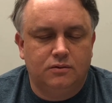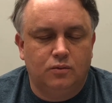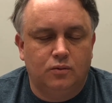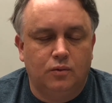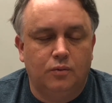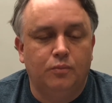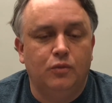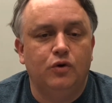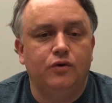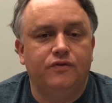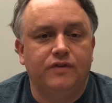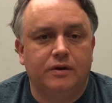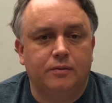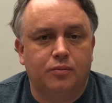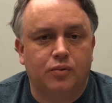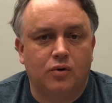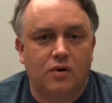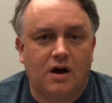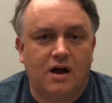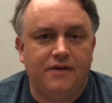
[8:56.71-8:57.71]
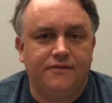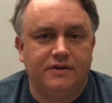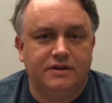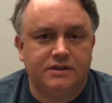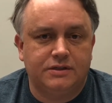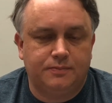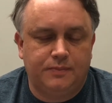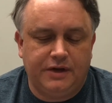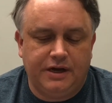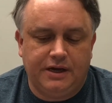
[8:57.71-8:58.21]
removing private
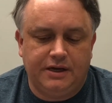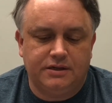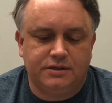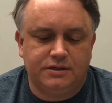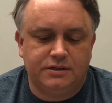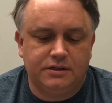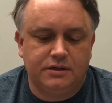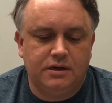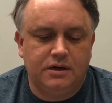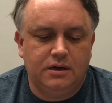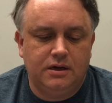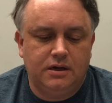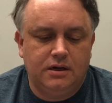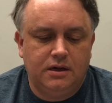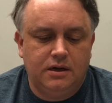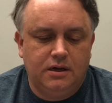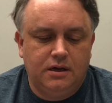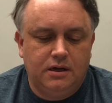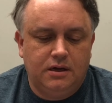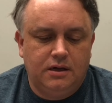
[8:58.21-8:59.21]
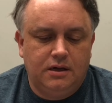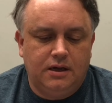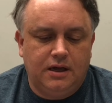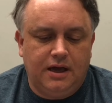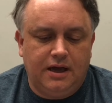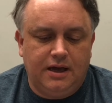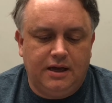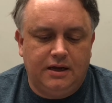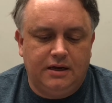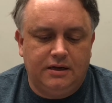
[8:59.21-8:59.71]
space
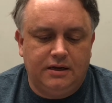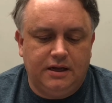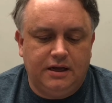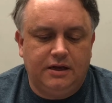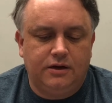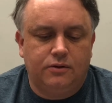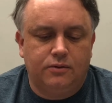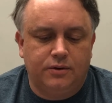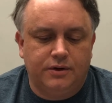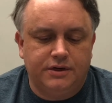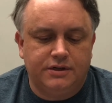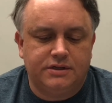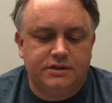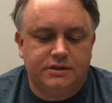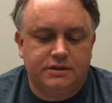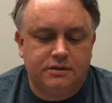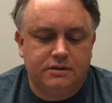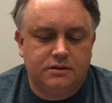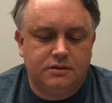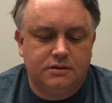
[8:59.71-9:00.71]
and increase